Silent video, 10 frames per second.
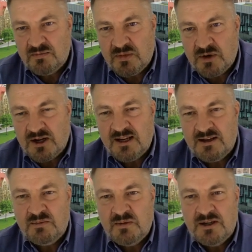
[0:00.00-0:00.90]
by
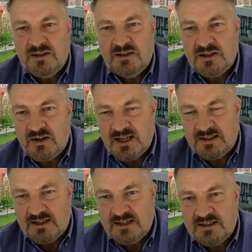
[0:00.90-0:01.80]

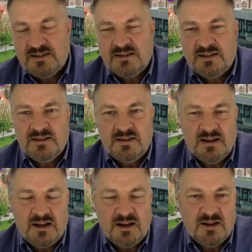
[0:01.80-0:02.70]
scientists
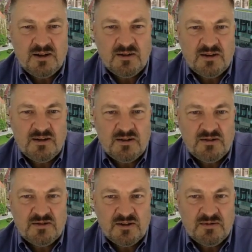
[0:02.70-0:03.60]
uh,
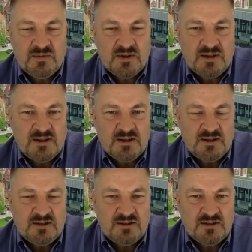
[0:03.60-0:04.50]
to,
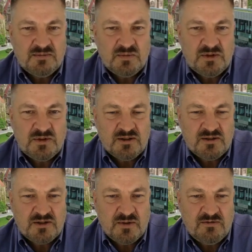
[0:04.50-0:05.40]

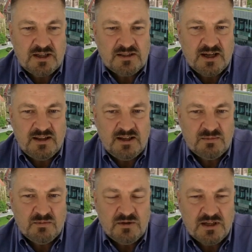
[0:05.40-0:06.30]
to investigate these
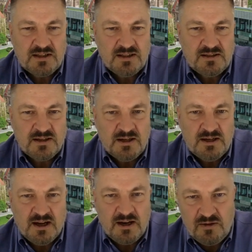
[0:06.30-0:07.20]
processes.
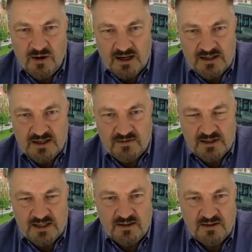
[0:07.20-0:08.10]
Another
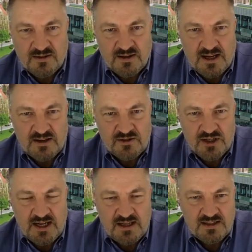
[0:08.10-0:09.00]
activity that the
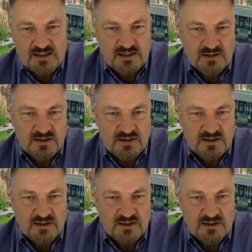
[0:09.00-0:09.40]
engineers